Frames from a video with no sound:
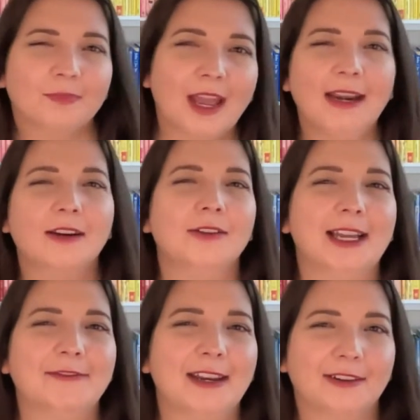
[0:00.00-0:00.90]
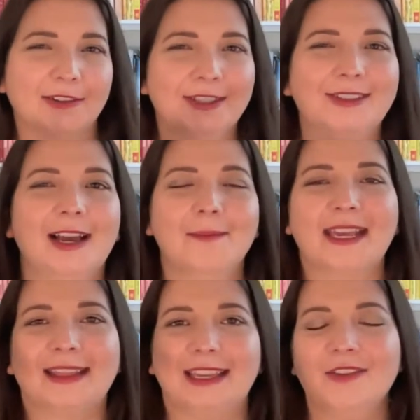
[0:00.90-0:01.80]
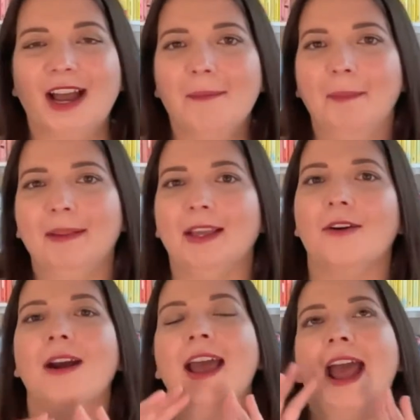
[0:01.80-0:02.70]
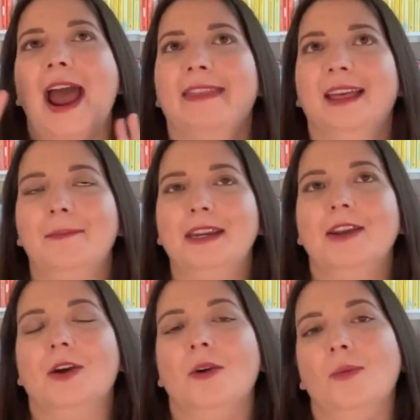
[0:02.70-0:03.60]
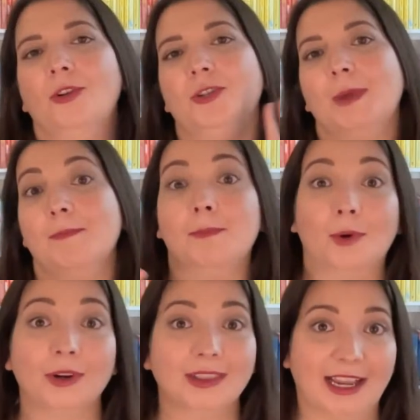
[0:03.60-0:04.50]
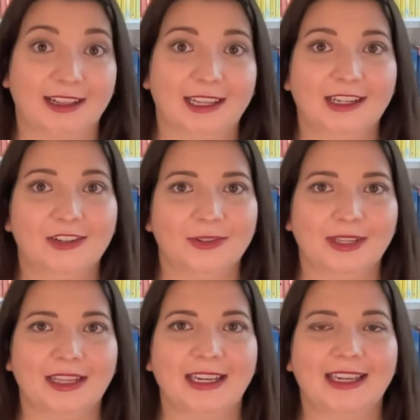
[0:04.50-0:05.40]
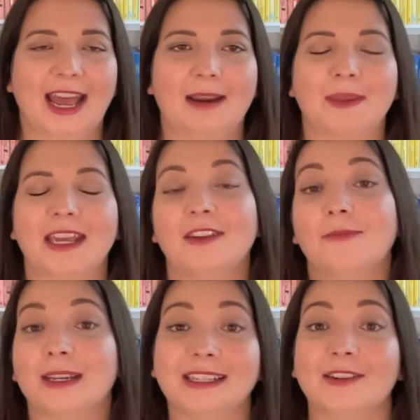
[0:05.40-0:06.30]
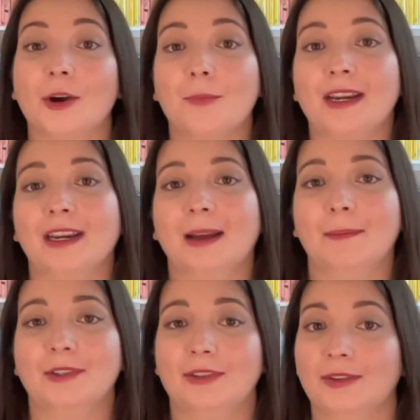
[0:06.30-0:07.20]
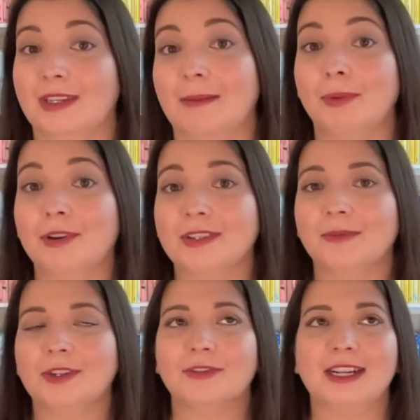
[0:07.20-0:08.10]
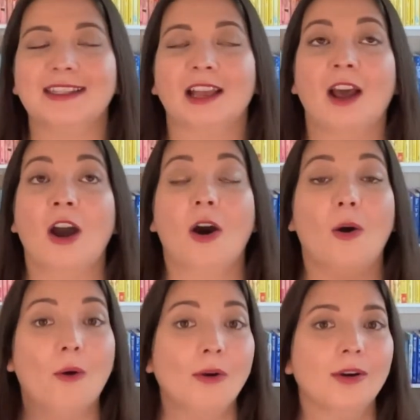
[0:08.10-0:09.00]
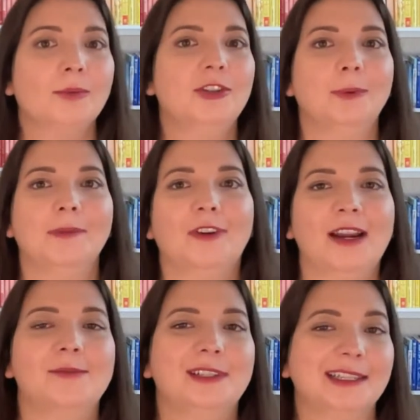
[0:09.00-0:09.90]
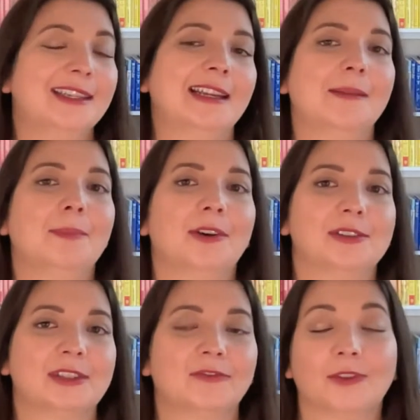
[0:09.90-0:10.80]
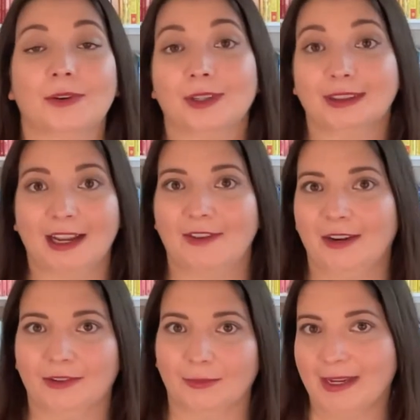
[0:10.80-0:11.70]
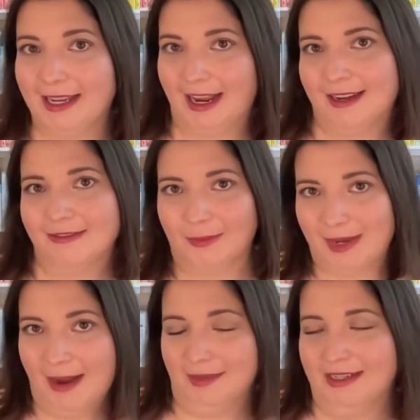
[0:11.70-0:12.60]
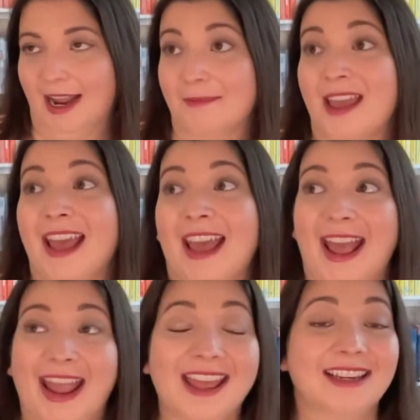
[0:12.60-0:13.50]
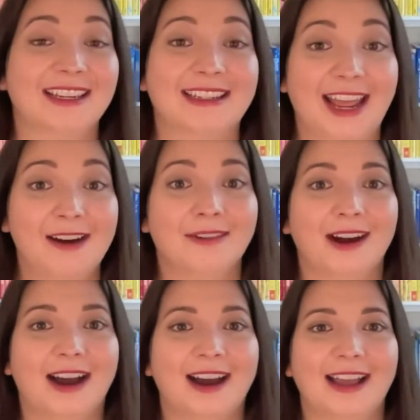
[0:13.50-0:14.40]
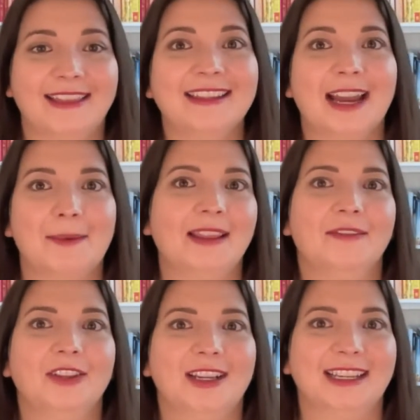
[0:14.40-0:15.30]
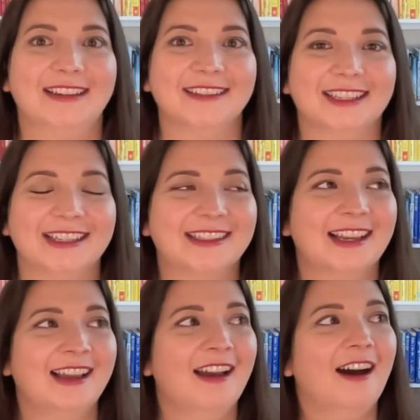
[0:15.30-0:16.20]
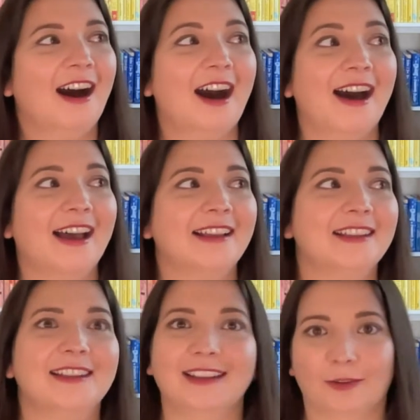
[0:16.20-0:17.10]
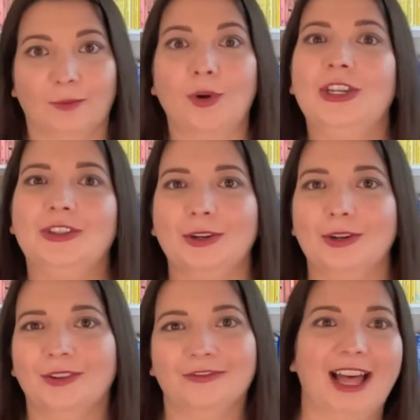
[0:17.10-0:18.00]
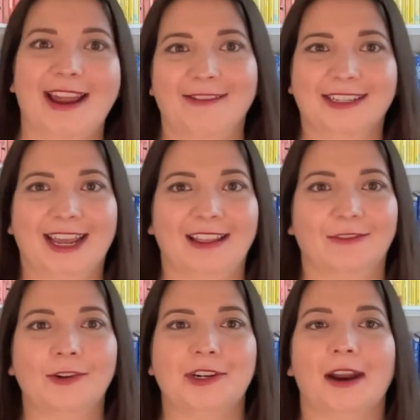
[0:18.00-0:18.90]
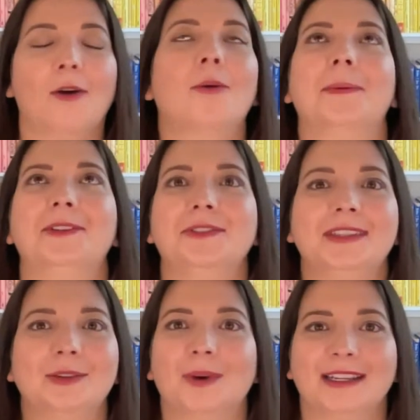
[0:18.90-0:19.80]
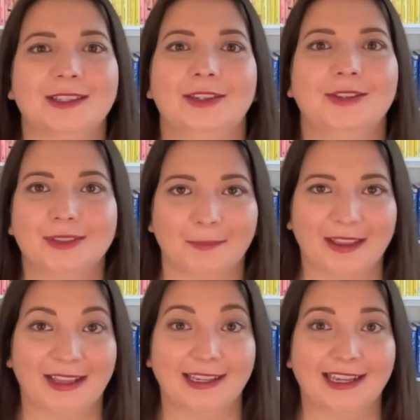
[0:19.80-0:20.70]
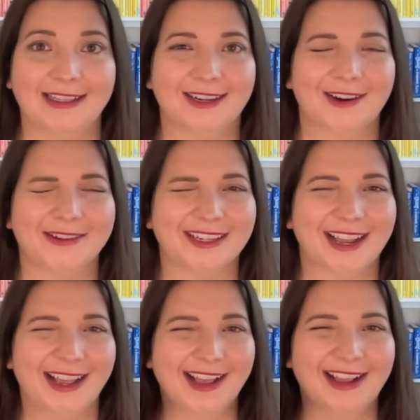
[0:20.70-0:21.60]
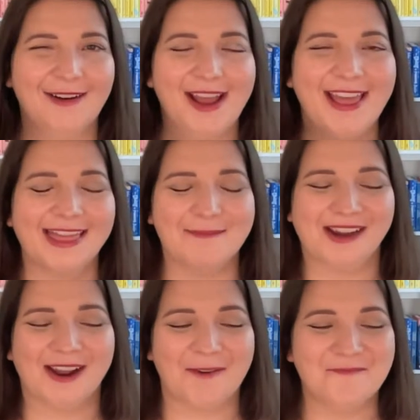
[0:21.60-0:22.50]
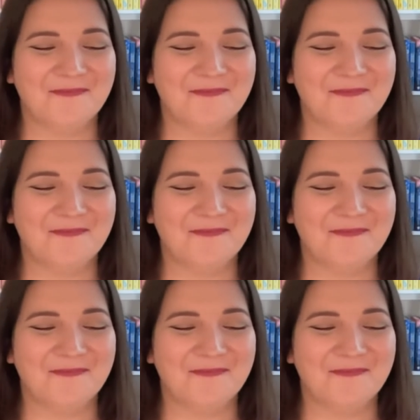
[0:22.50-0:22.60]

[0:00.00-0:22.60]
I don't know, Life Editor, you tell me, leave a comment below and let me know, would you be more likely to join the Academy if we did open it up to those in-person retreats? Or would you be fine if we just did in-person for Life Editor weekend from time to time? And now, at this time, I live in Los Angeles. Would you fly out to California, or would you still want to do something on the East Coast? Go ahead and let me know.